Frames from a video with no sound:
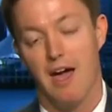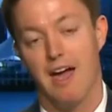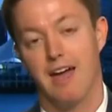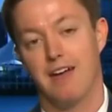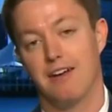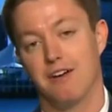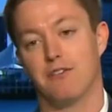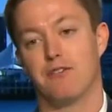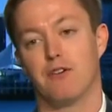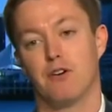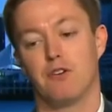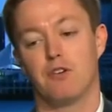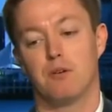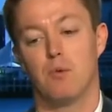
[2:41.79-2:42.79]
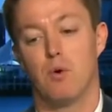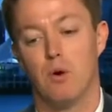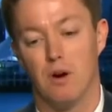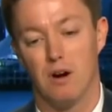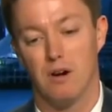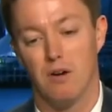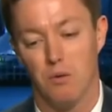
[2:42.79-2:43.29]
And
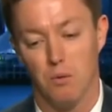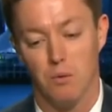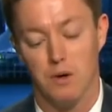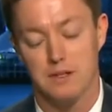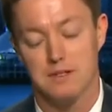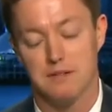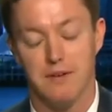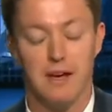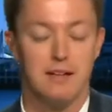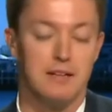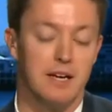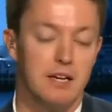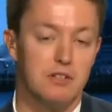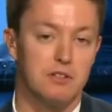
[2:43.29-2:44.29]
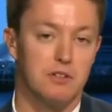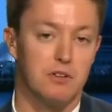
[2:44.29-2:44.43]
furthermore, what's advantageous